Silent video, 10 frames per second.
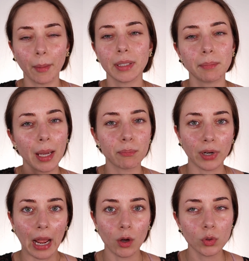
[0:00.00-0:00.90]
my
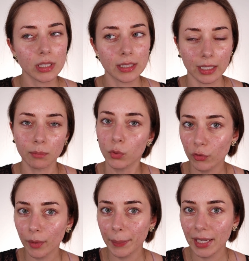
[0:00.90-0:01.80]
brows did
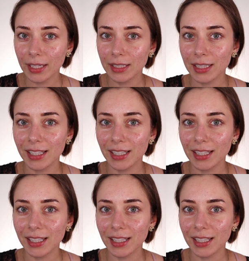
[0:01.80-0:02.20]
move a bit.